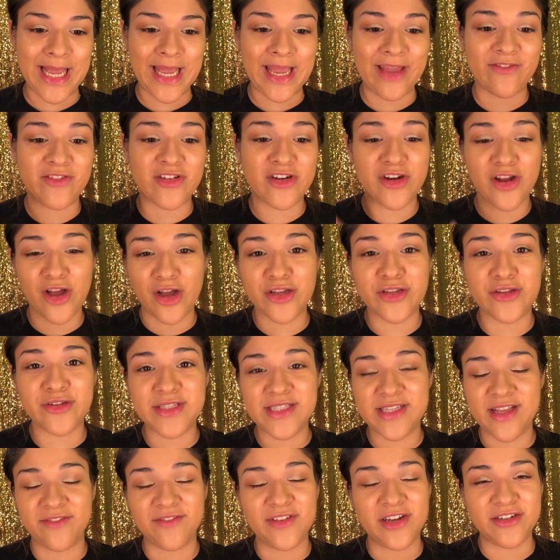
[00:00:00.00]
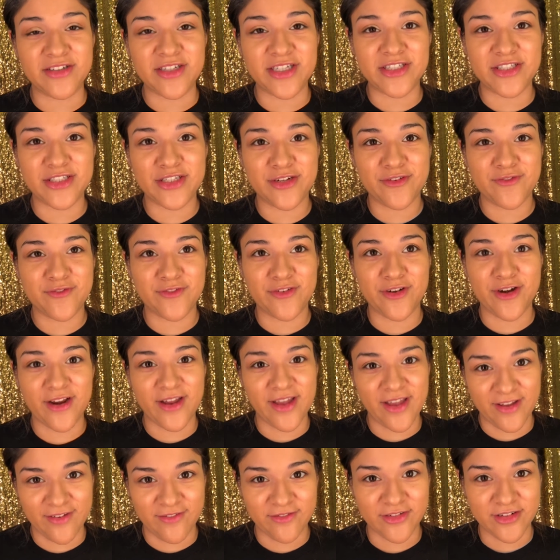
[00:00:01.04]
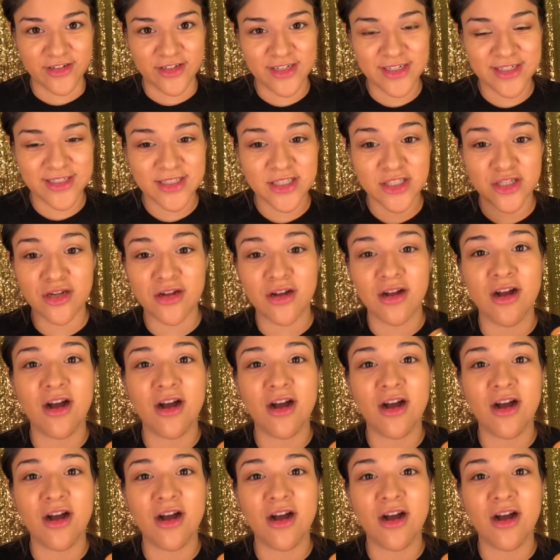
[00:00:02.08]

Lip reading: I have not used that foundation forever and it's